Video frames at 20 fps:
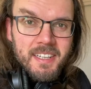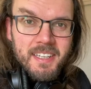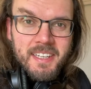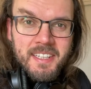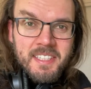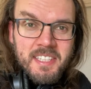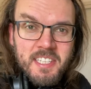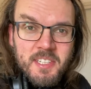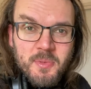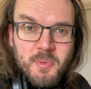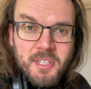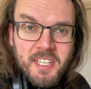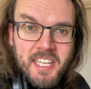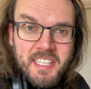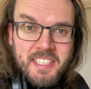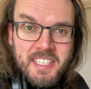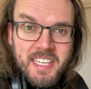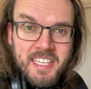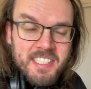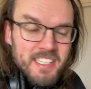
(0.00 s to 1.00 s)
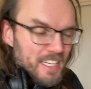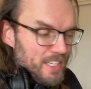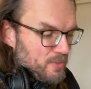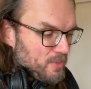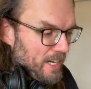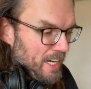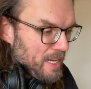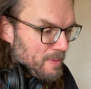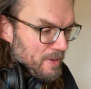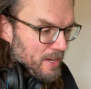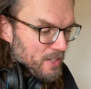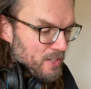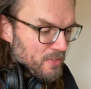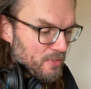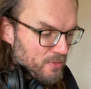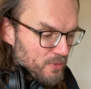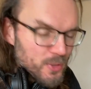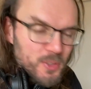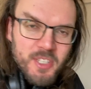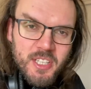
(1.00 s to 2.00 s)
And this one had the exact right amount of
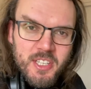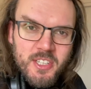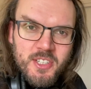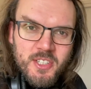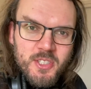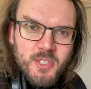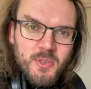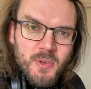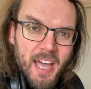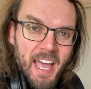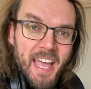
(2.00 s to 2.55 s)
footage to